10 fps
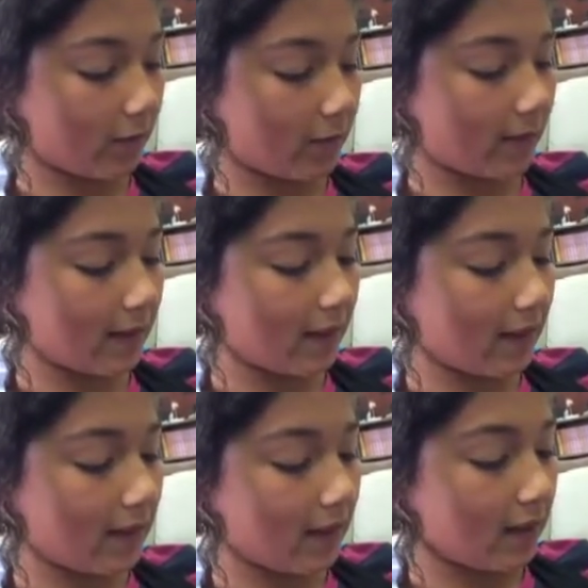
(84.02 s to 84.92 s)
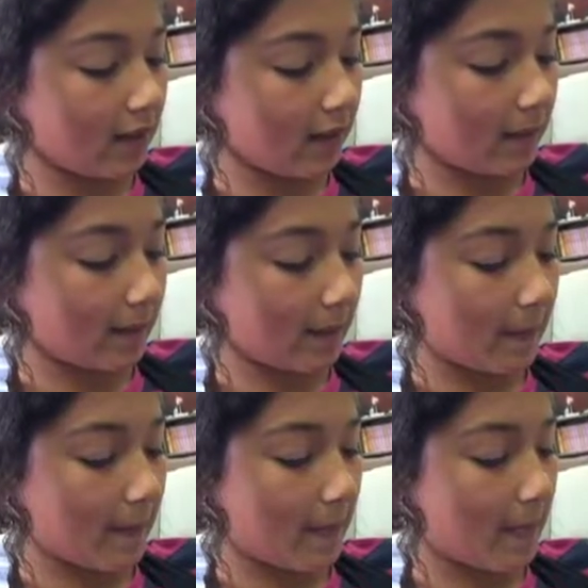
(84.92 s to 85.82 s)

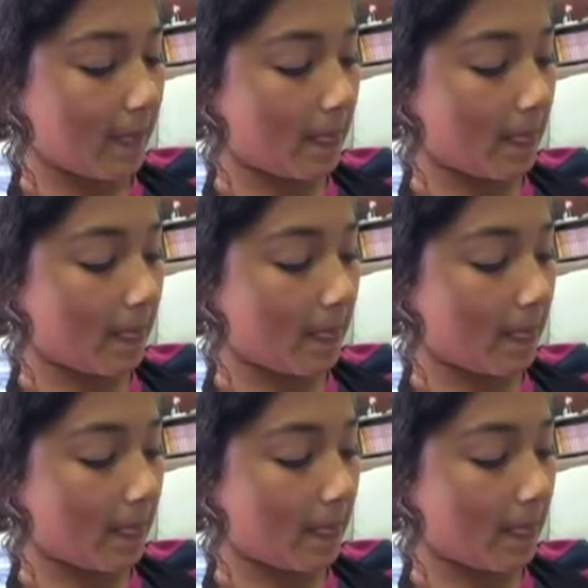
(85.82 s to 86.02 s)
Nothing is said.